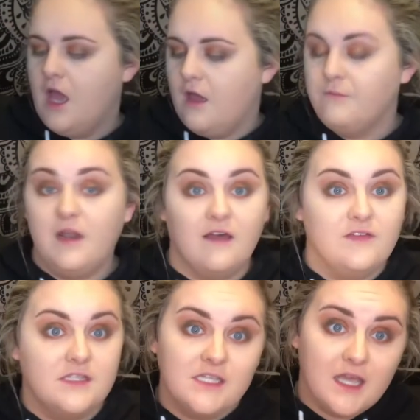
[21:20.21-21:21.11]
but
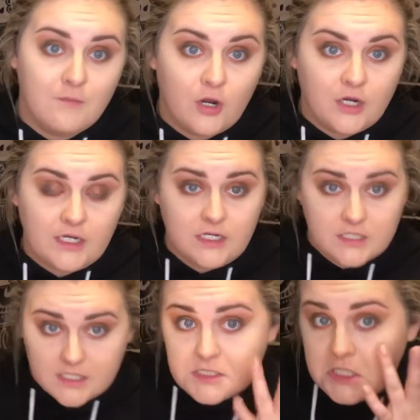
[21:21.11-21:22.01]
obviously I'm already
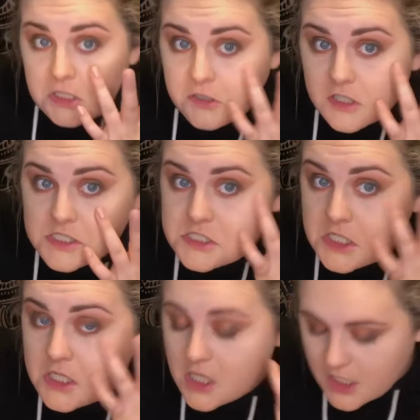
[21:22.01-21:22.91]
dusty and
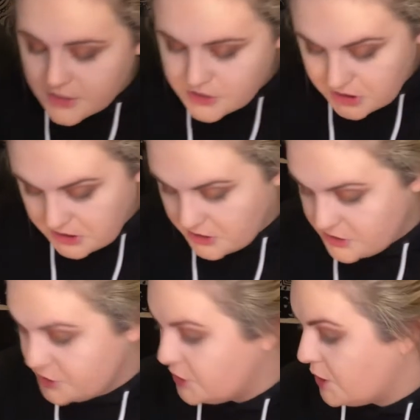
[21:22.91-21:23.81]
crusty, so there
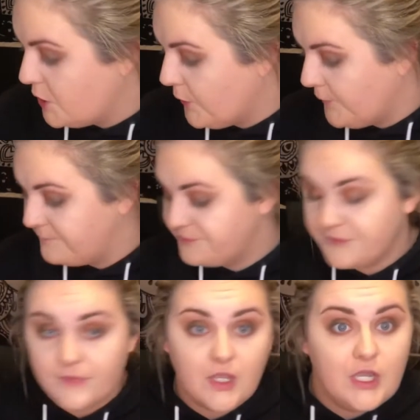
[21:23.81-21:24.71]
is no
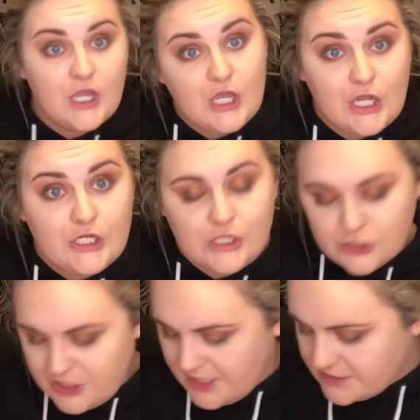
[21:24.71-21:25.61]

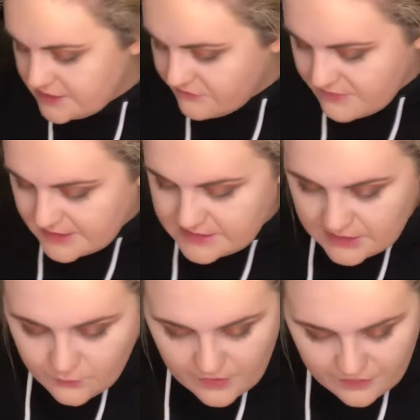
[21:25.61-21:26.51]
chance of
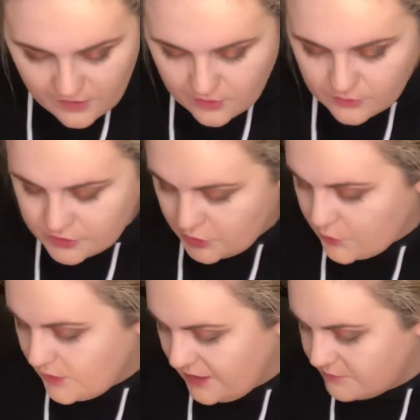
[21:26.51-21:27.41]
messing with those
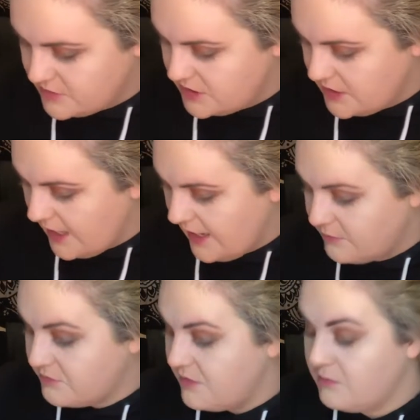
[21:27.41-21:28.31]
cream
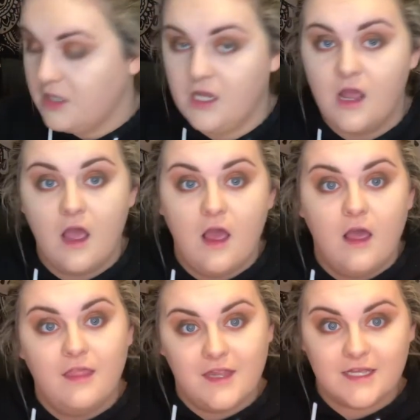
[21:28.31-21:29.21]
today. But maybe
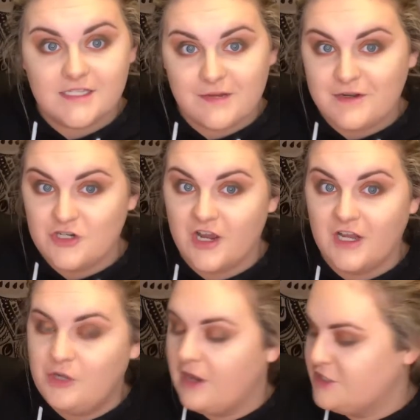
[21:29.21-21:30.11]
the next time I
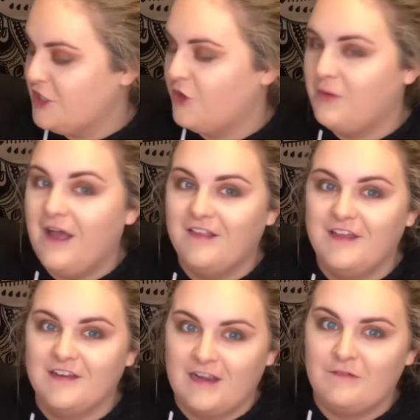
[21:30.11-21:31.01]
try a new eyeshadow
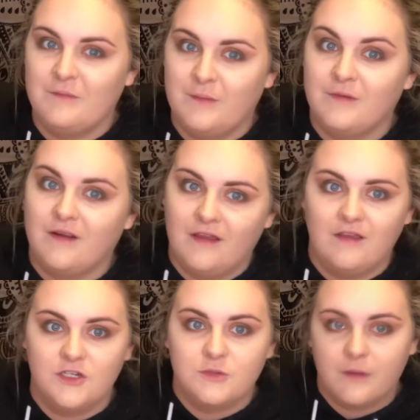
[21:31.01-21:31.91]
palette and I remember, hey,
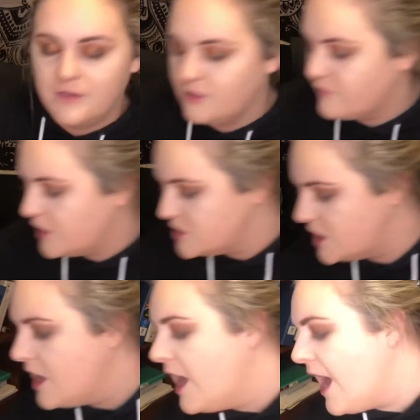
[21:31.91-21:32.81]
you should probably do it first.